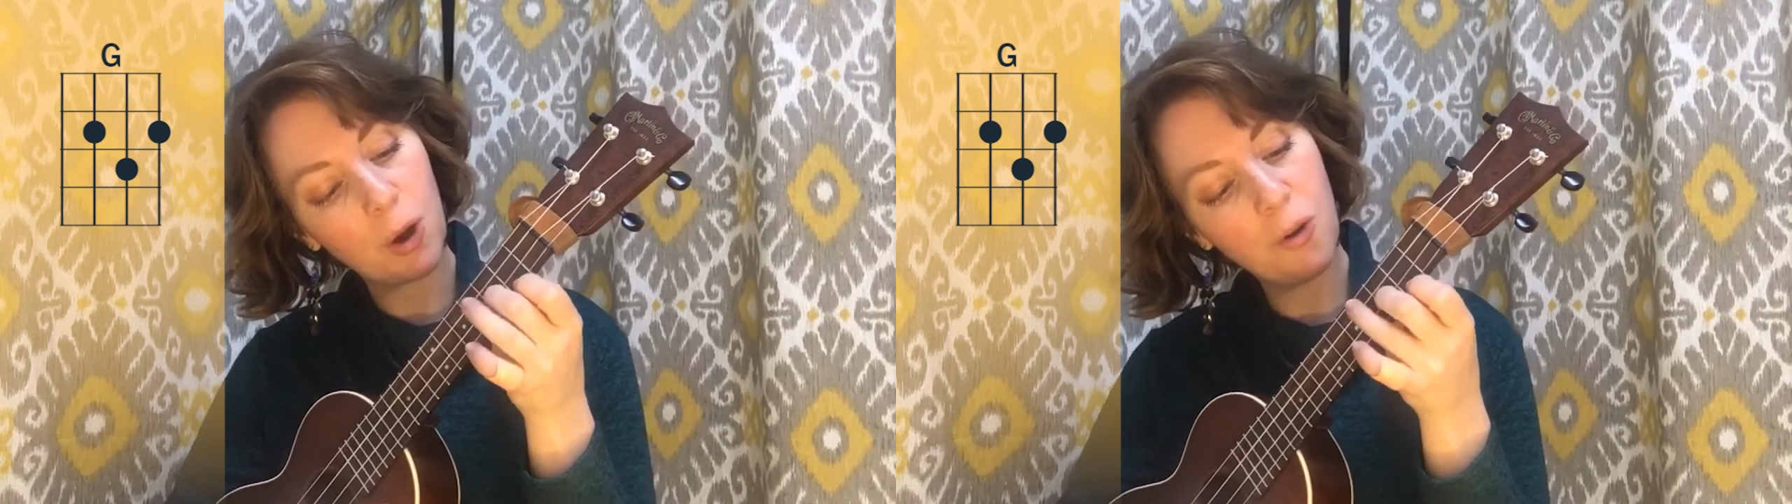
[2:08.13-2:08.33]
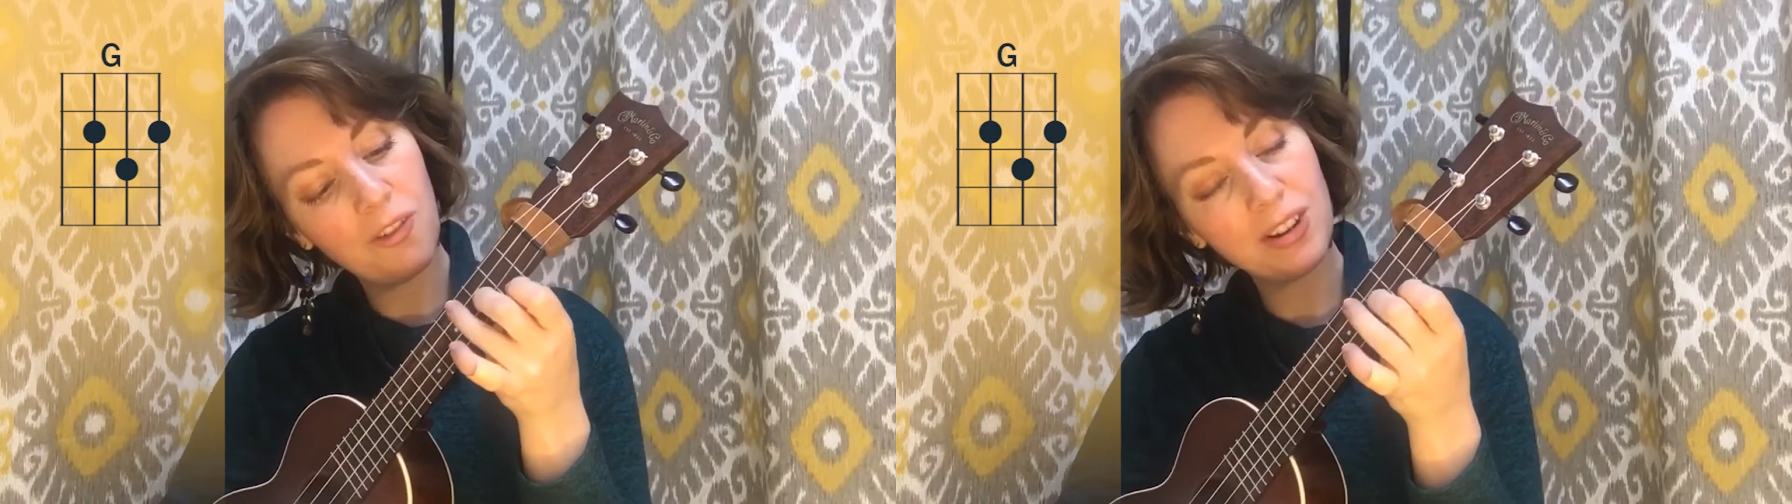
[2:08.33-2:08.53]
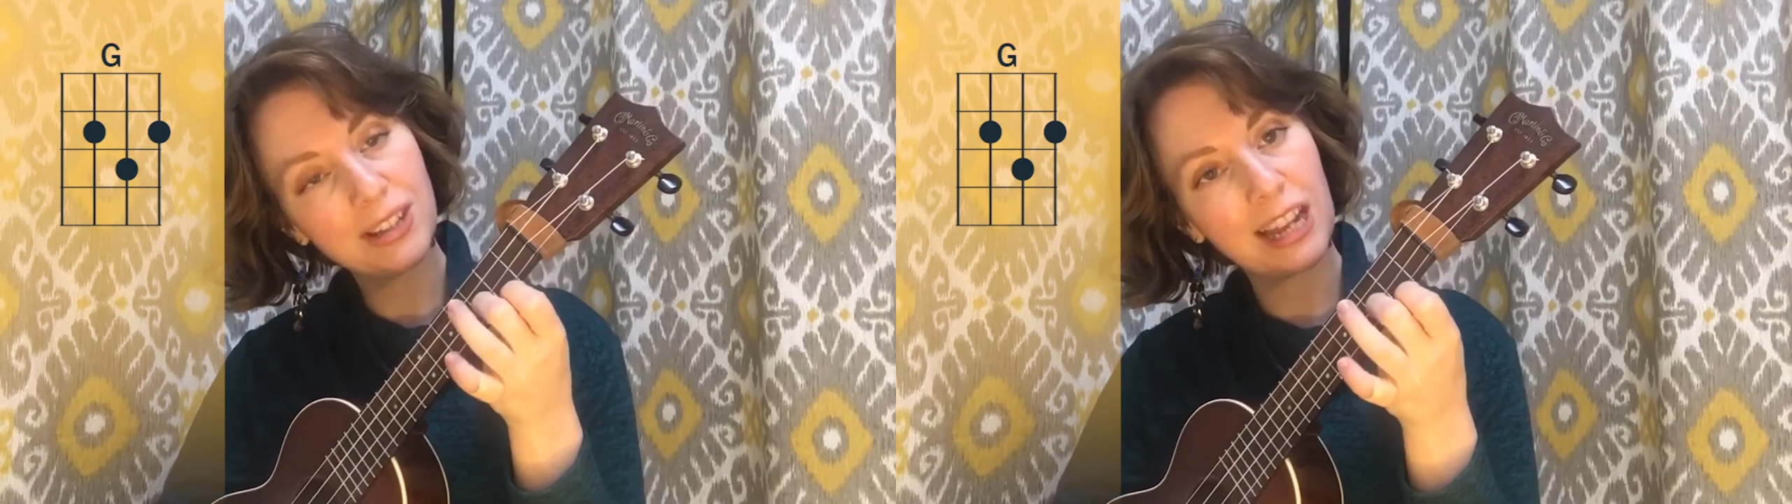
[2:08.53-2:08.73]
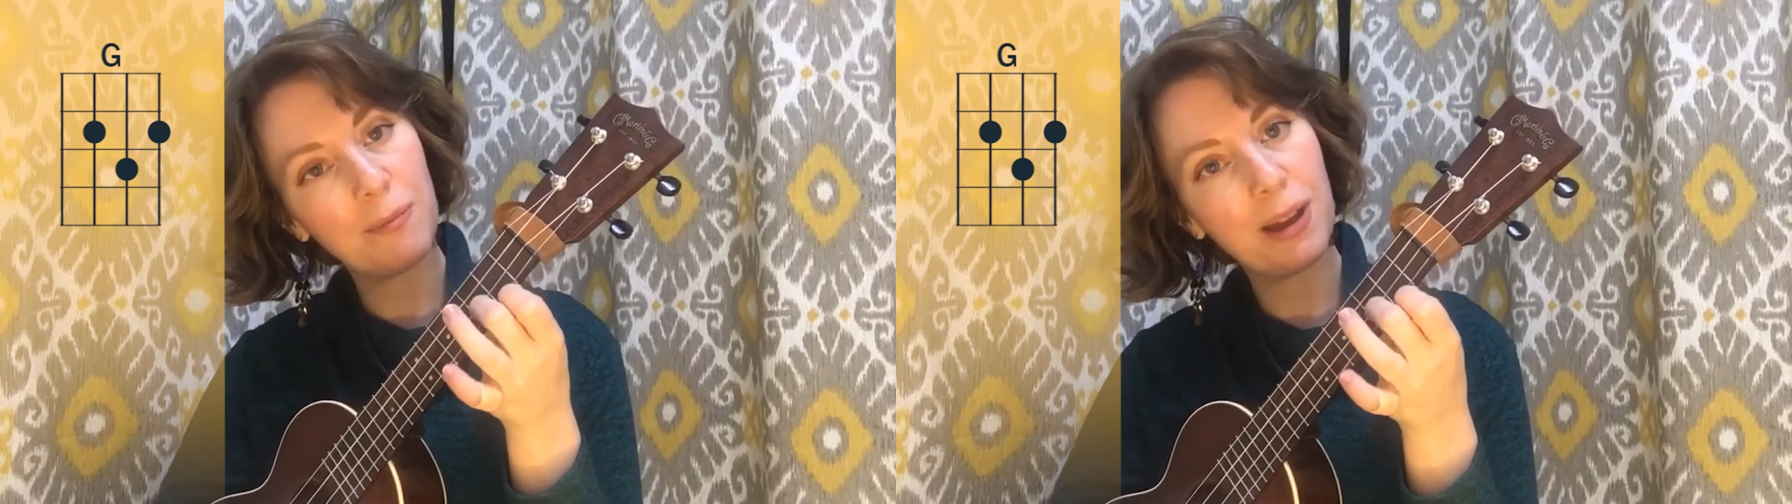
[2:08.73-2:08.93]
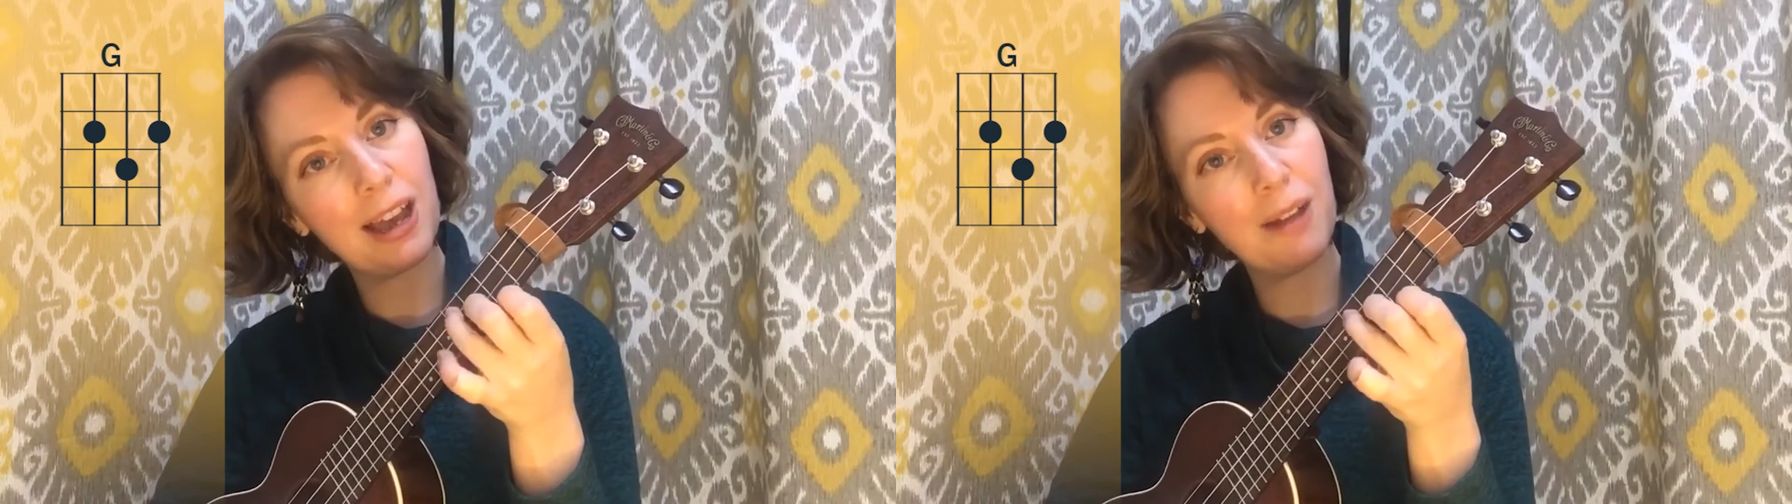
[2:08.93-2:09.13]
over,
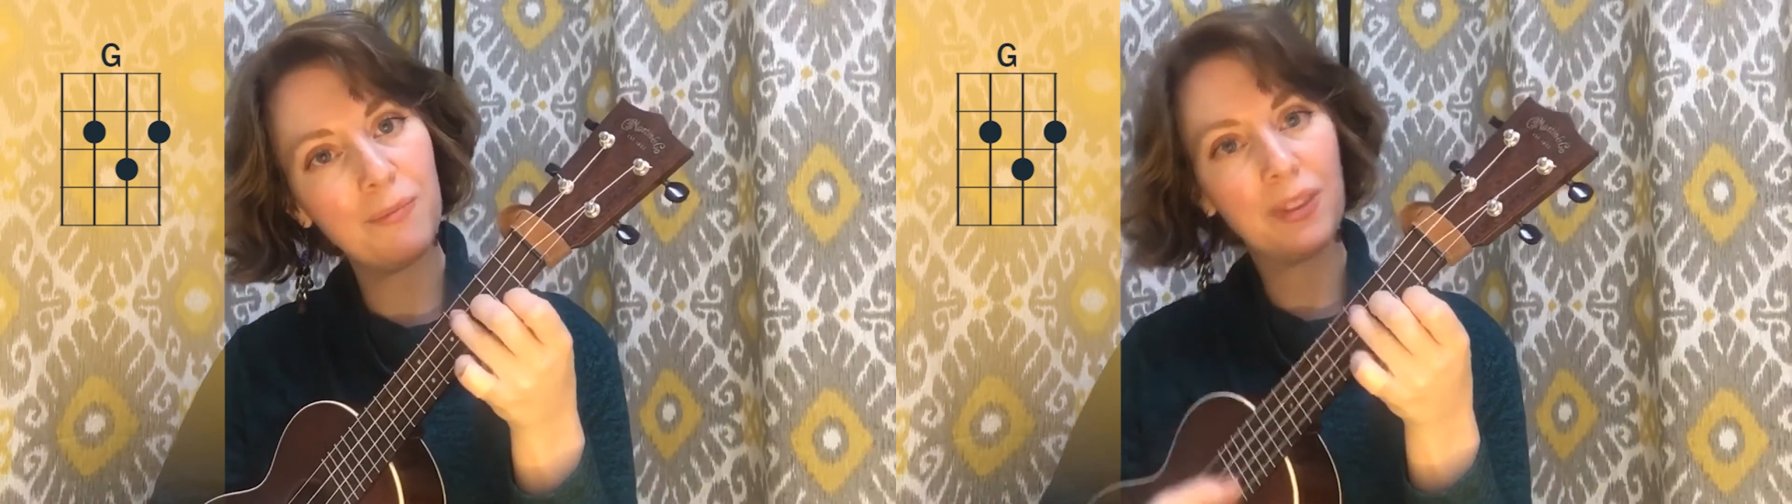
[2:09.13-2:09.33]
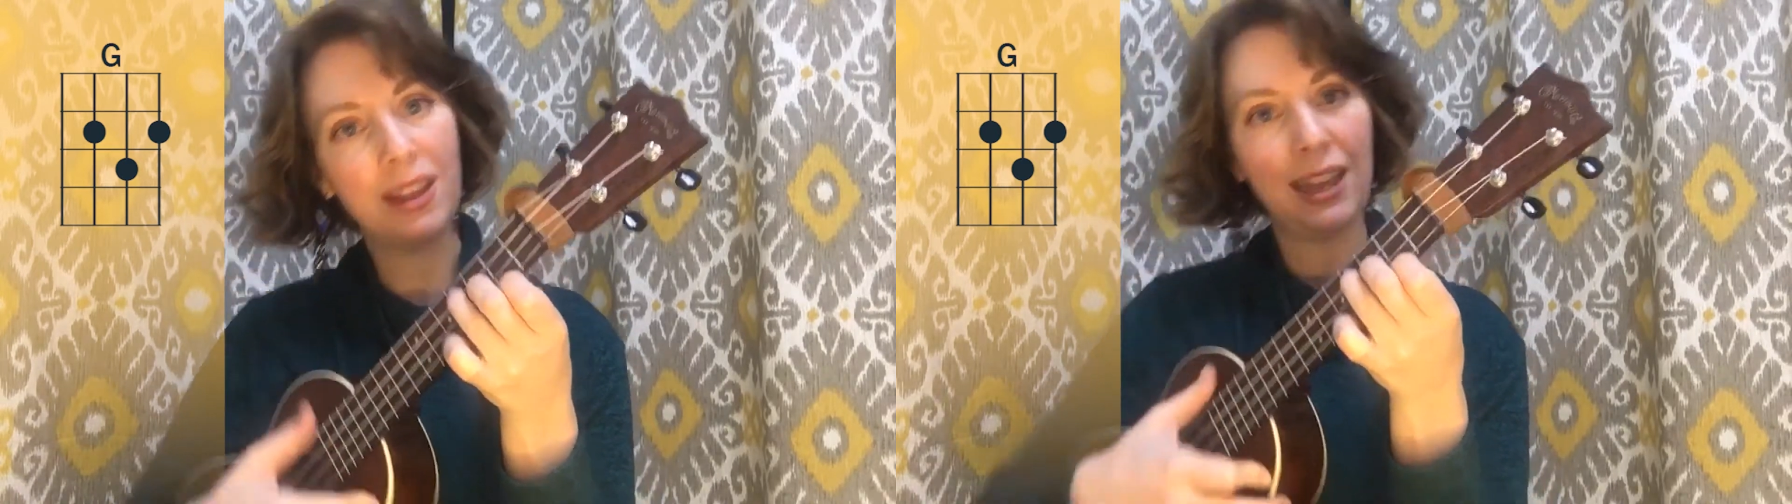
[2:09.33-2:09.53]
step up,